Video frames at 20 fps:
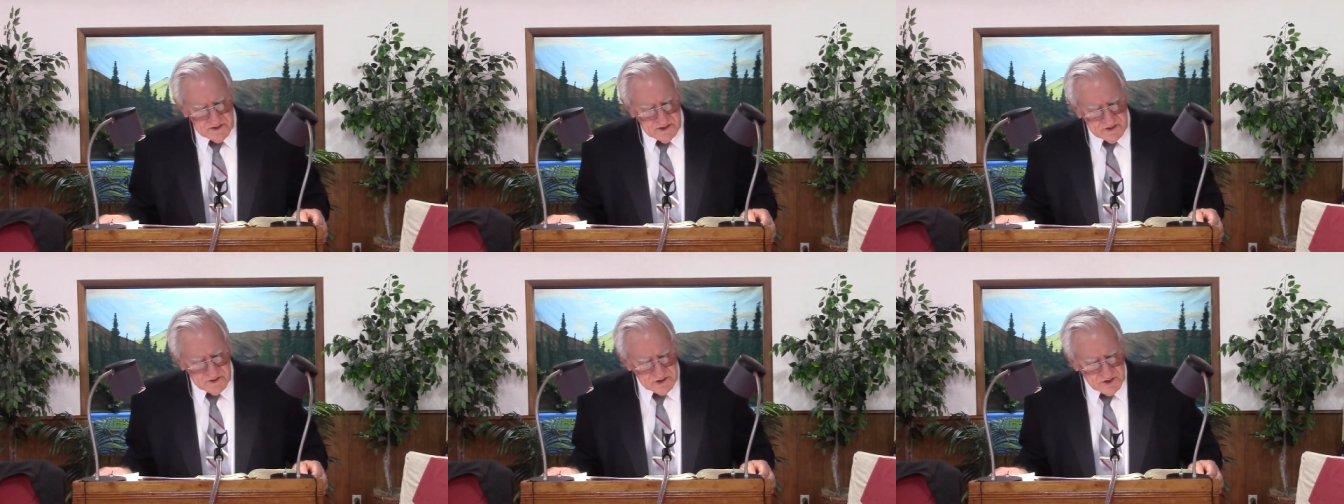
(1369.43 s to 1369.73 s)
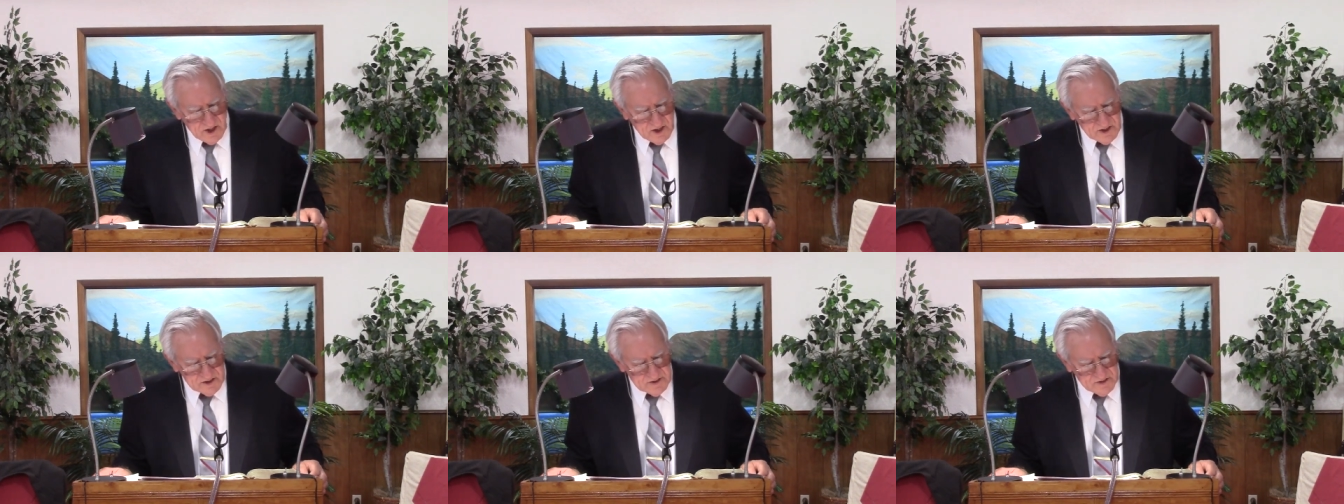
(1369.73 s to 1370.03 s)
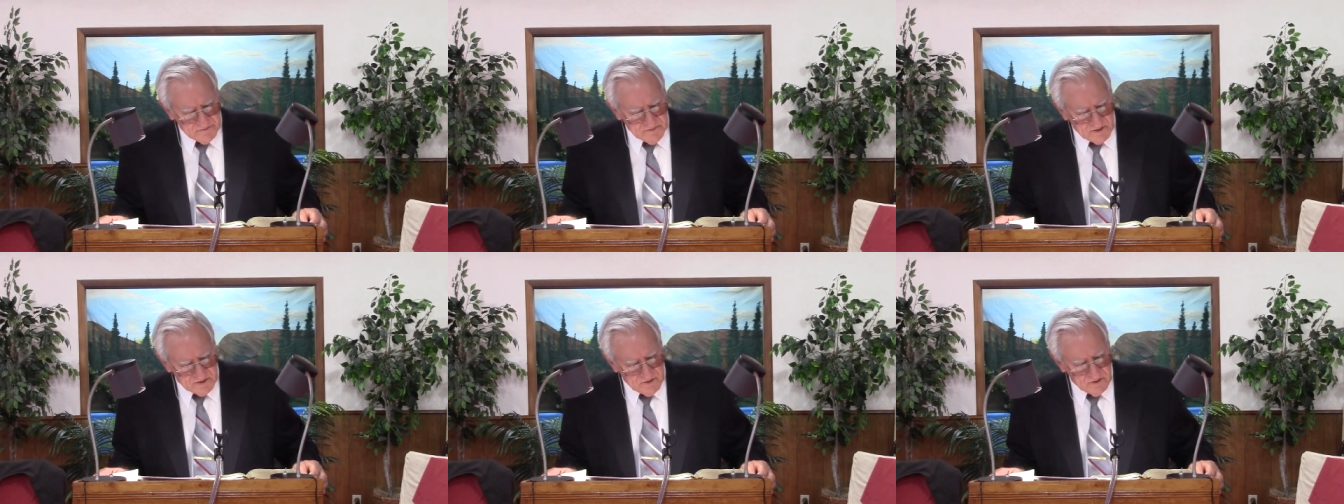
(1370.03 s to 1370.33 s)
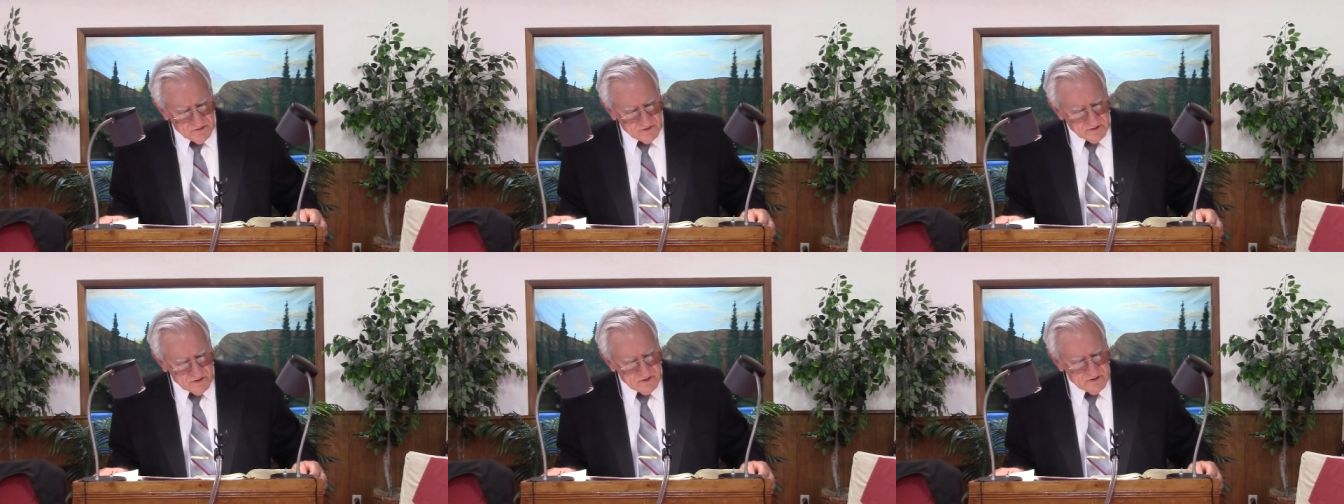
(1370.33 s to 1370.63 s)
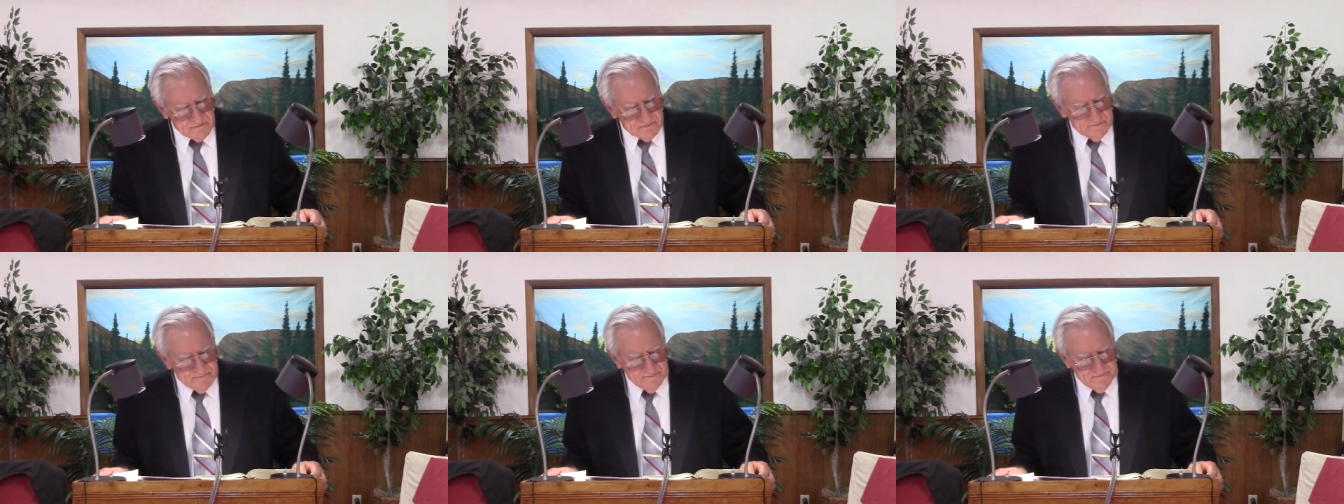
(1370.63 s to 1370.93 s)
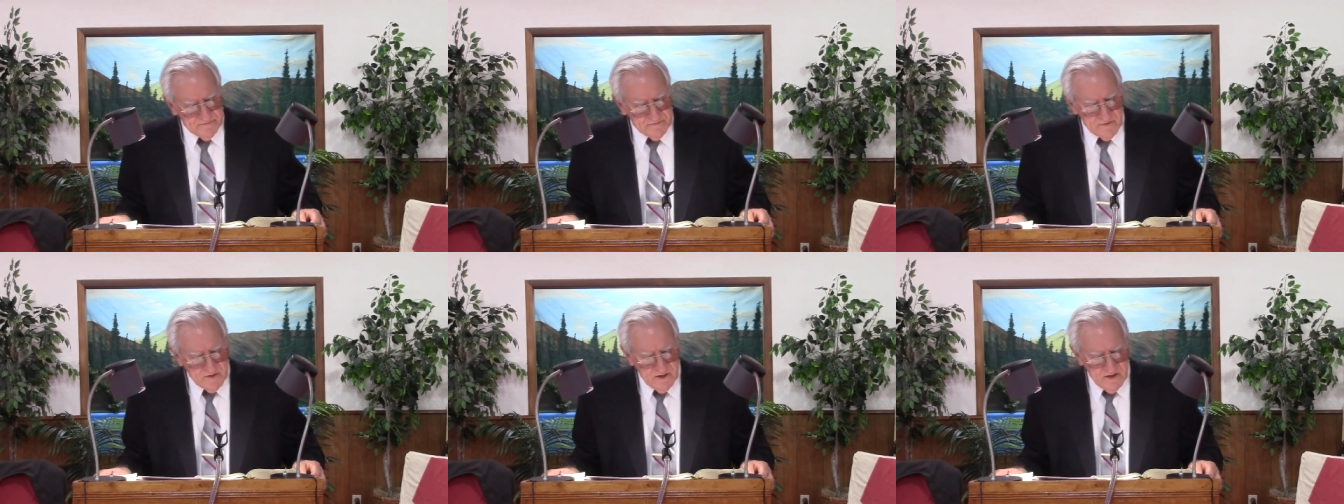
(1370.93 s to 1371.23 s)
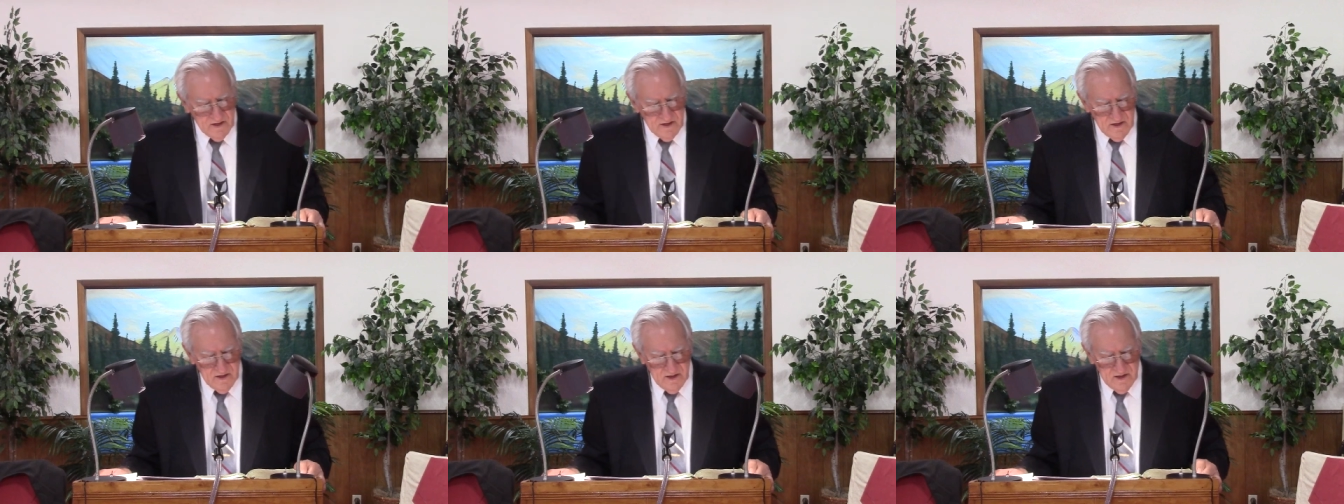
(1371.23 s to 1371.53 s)
in charge of the door,
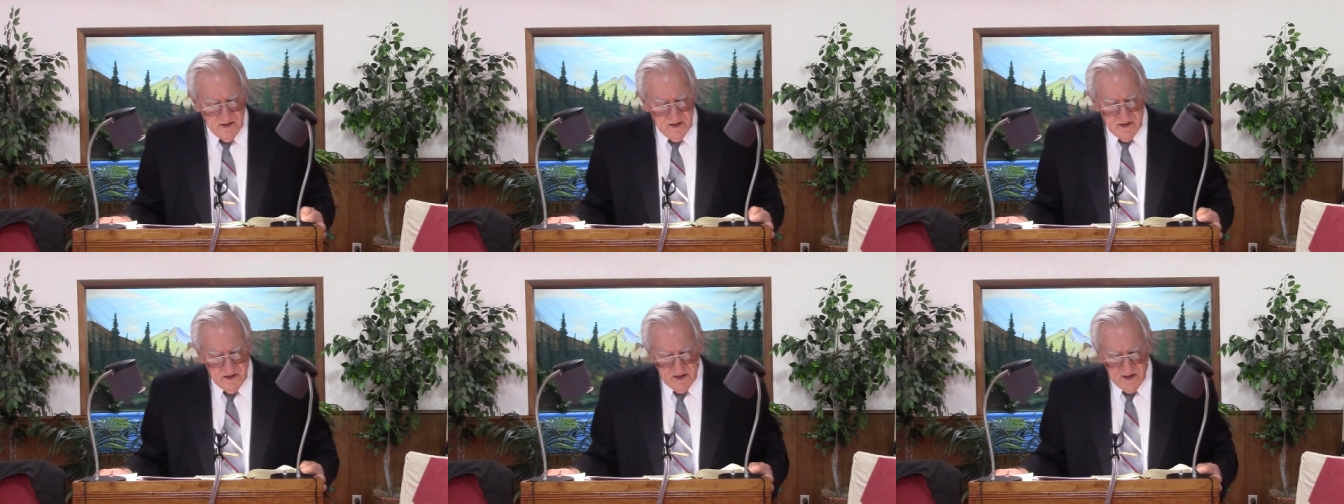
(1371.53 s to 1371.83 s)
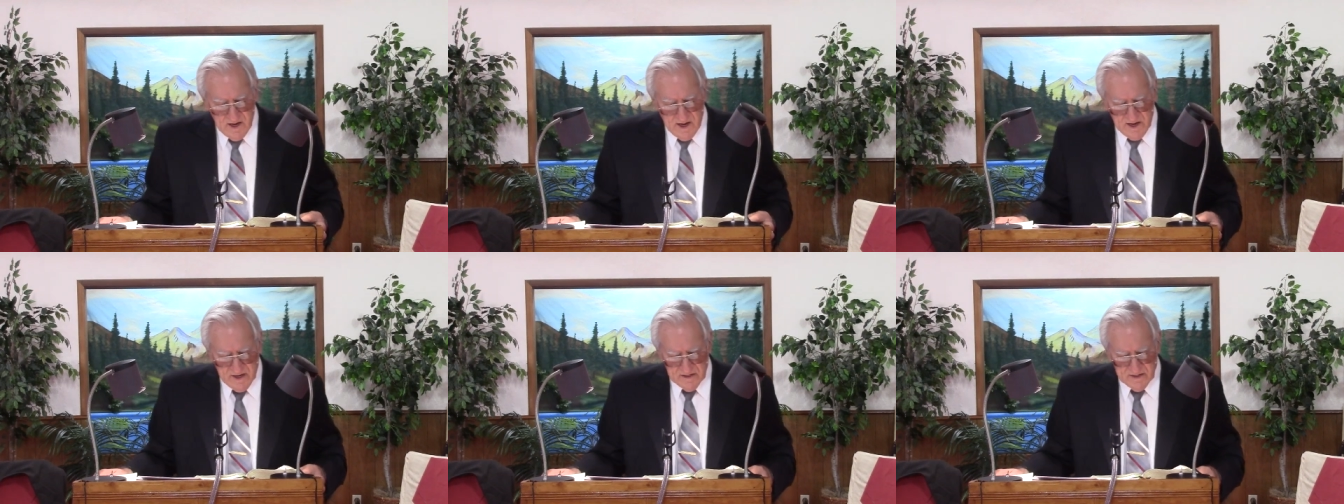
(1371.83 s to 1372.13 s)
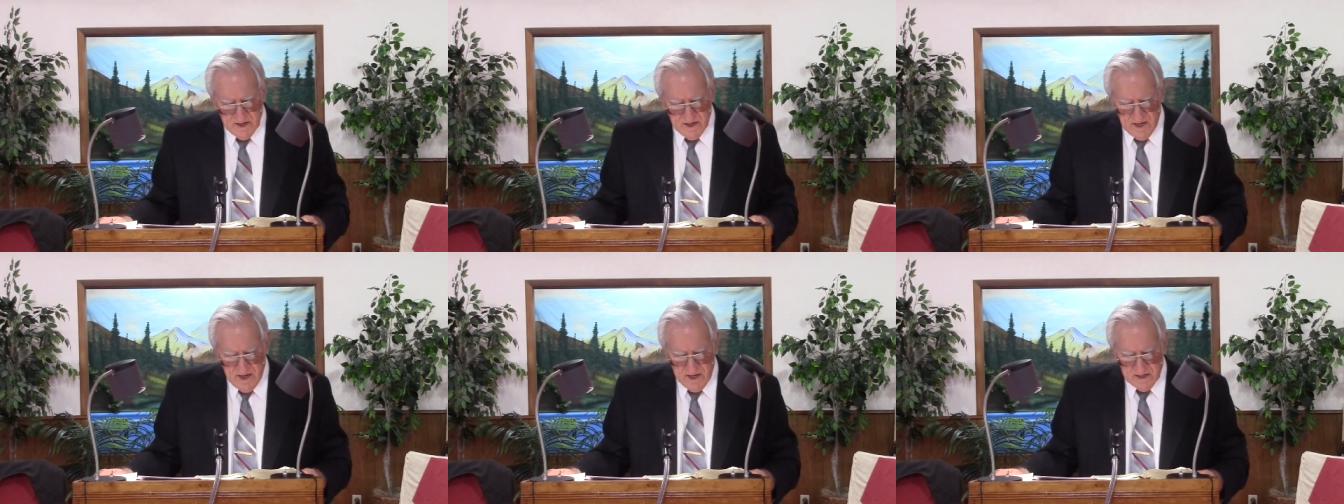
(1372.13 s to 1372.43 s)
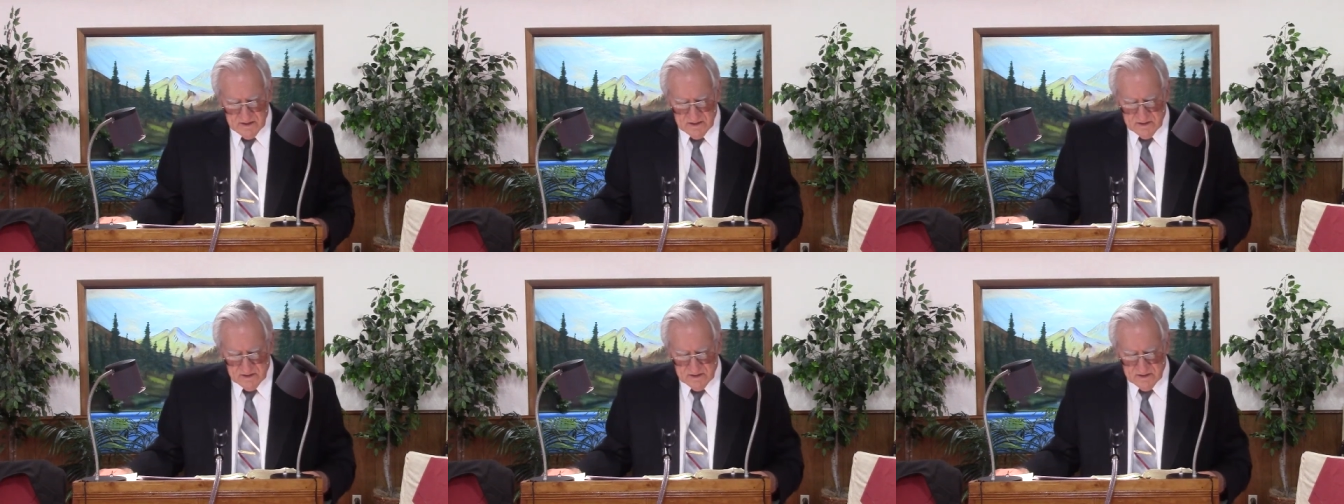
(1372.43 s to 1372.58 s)
and they had